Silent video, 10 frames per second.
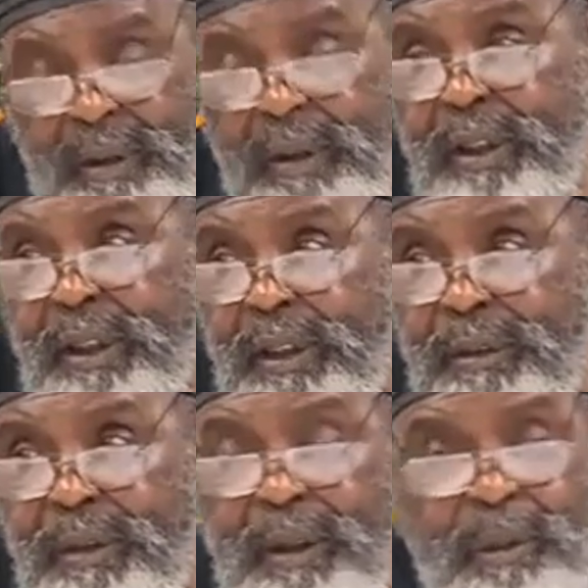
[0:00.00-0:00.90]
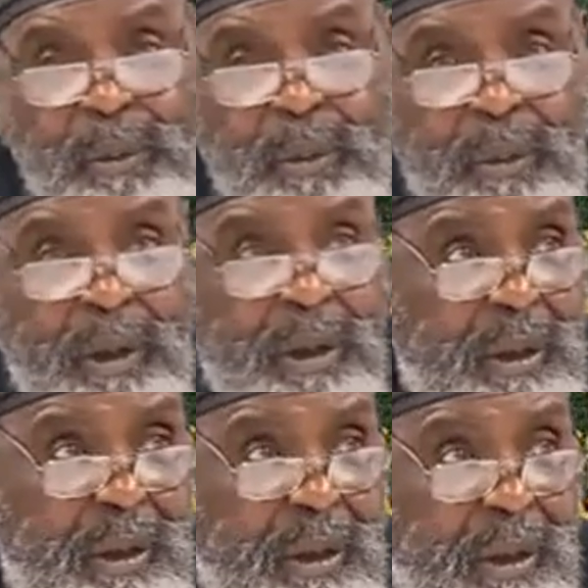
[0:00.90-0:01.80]
country no more.
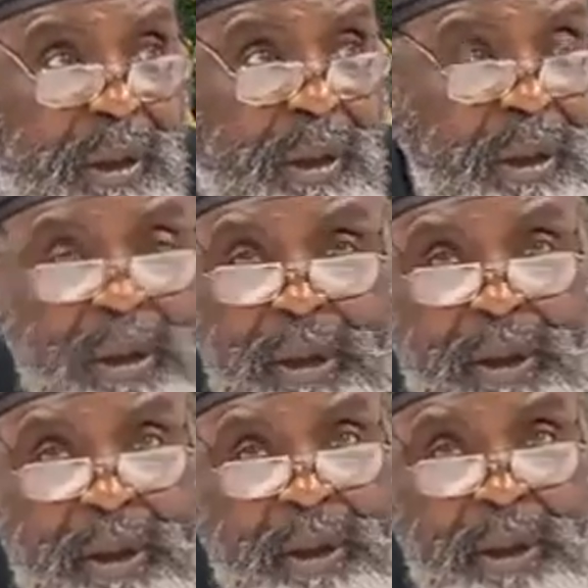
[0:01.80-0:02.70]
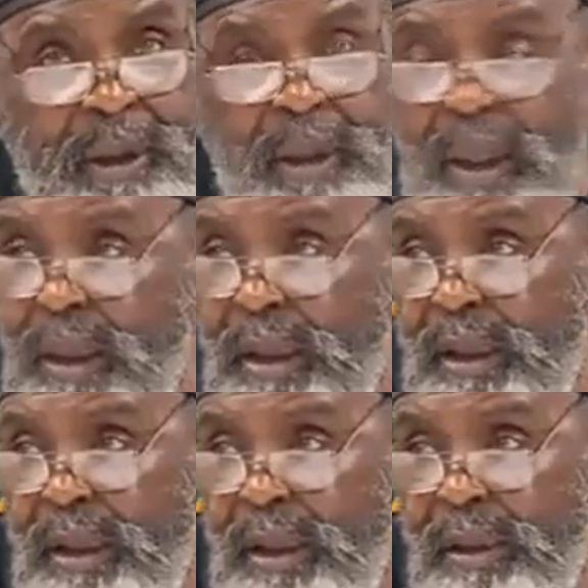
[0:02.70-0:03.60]
No,